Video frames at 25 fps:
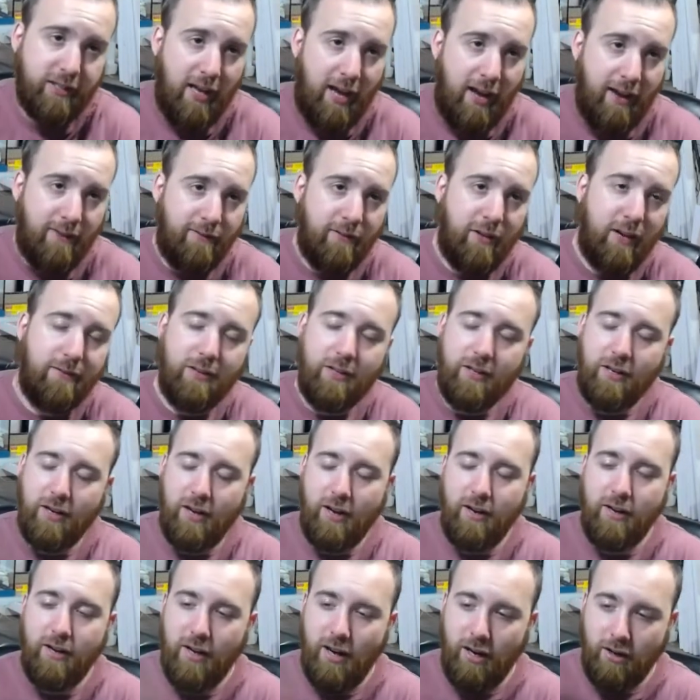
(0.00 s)
I've never
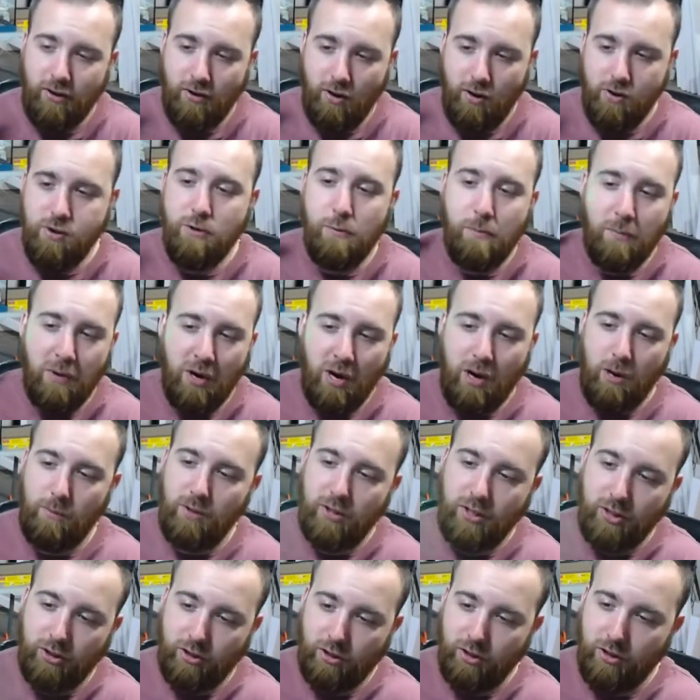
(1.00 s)
done it. I know you
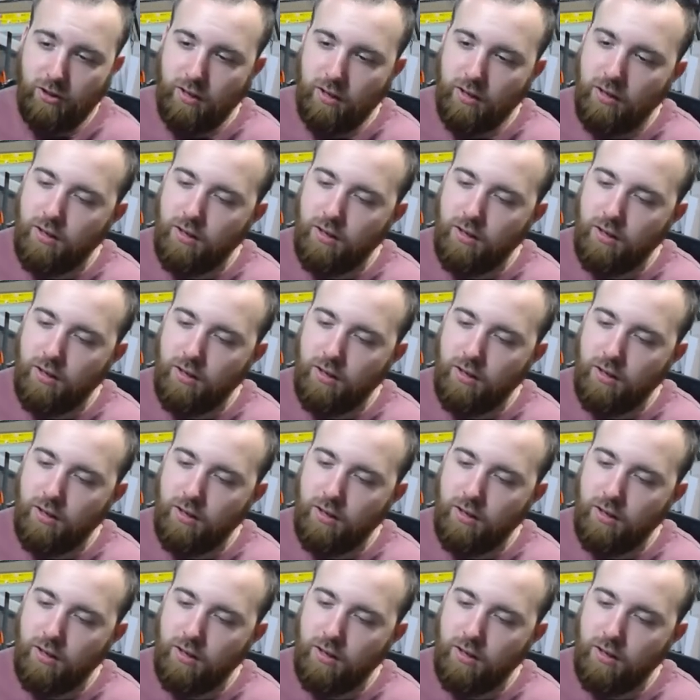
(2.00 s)
probably could,